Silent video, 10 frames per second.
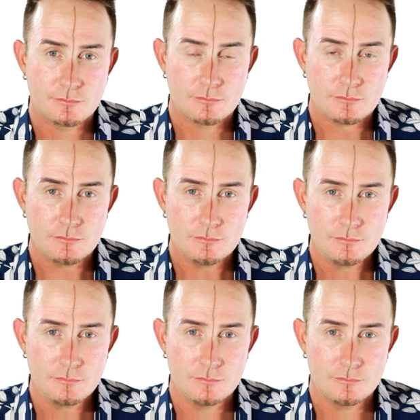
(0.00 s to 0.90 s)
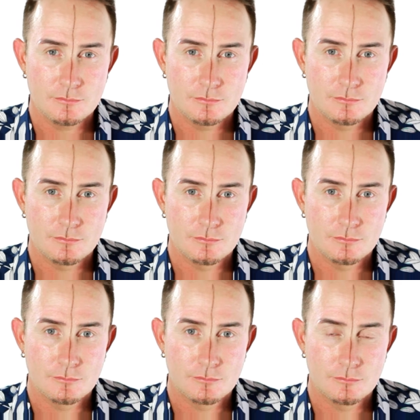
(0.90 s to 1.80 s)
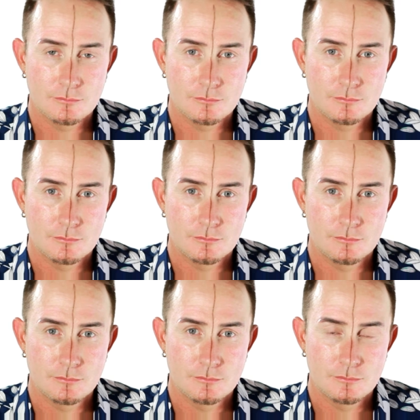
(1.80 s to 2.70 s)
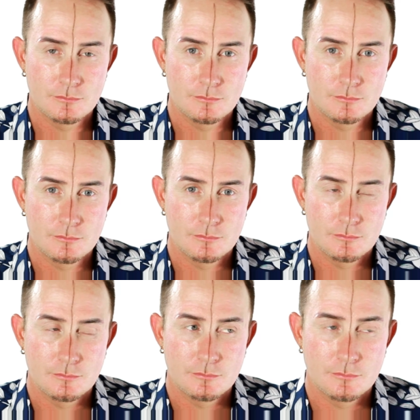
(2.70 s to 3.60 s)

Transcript: No one is speaking in this clip.